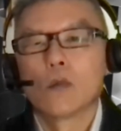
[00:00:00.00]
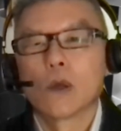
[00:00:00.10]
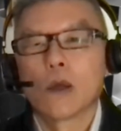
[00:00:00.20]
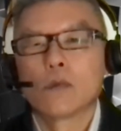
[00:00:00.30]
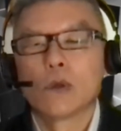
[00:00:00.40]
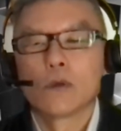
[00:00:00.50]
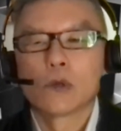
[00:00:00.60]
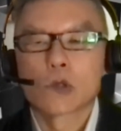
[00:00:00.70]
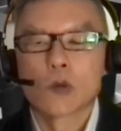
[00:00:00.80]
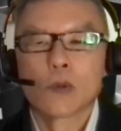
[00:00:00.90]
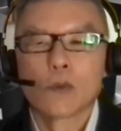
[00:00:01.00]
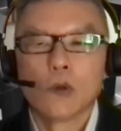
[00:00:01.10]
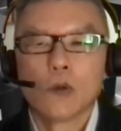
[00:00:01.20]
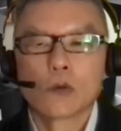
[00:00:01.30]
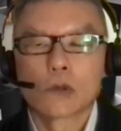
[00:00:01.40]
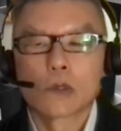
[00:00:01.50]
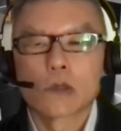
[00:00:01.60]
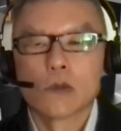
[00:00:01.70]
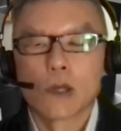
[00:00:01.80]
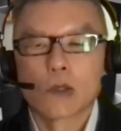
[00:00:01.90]
We have one of the shopping mall
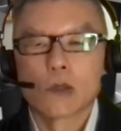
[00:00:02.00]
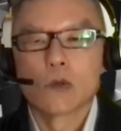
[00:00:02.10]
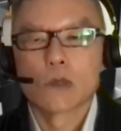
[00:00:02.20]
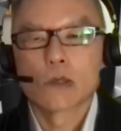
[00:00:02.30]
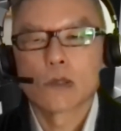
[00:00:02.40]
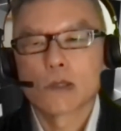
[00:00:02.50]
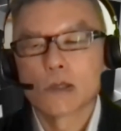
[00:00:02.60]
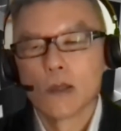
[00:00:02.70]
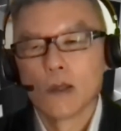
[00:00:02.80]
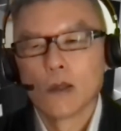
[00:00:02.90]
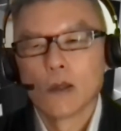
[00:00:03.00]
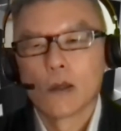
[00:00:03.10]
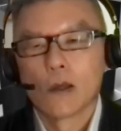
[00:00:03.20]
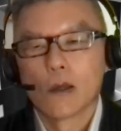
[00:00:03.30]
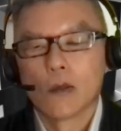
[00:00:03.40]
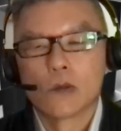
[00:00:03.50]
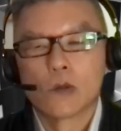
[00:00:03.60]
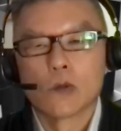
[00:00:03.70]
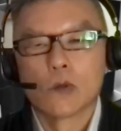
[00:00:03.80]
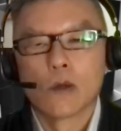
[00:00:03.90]
owners who actually uses this
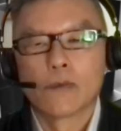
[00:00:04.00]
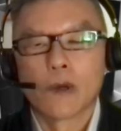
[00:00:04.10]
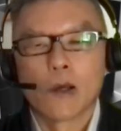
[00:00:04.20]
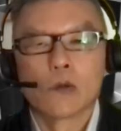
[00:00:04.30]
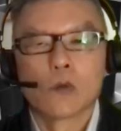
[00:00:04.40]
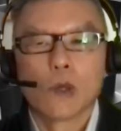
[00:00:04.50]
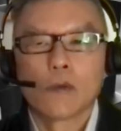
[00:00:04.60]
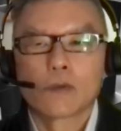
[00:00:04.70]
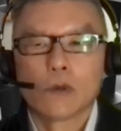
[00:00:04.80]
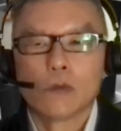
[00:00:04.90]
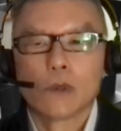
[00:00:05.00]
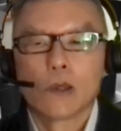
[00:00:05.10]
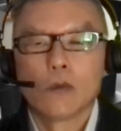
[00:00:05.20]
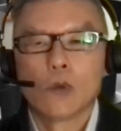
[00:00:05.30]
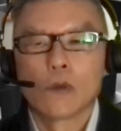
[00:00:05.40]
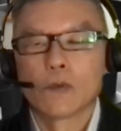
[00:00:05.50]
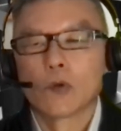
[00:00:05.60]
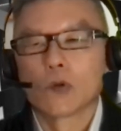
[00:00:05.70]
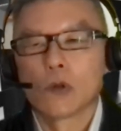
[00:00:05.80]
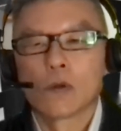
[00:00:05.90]
to find your way from one
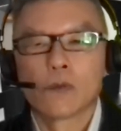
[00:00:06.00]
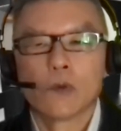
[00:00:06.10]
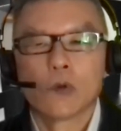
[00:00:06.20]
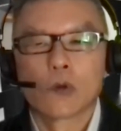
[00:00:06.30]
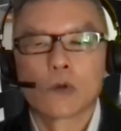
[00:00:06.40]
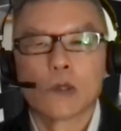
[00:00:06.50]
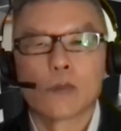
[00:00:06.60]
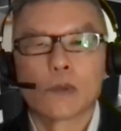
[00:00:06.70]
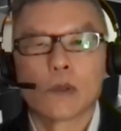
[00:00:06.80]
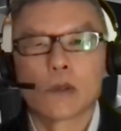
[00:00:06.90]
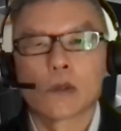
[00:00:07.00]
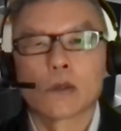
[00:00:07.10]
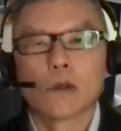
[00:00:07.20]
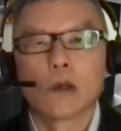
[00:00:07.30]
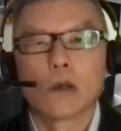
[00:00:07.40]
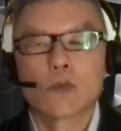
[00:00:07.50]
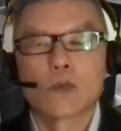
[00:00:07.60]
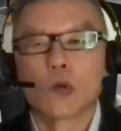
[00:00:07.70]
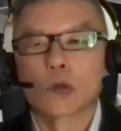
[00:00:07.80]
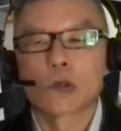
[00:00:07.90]
floor to the other floor to that particular
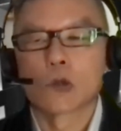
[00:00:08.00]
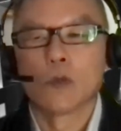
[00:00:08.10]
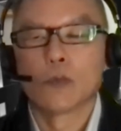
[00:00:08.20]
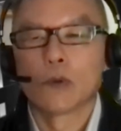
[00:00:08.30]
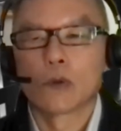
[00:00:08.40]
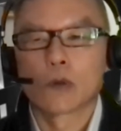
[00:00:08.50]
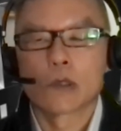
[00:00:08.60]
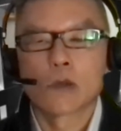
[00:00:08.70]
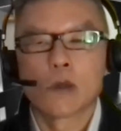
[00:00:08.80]
sports shop or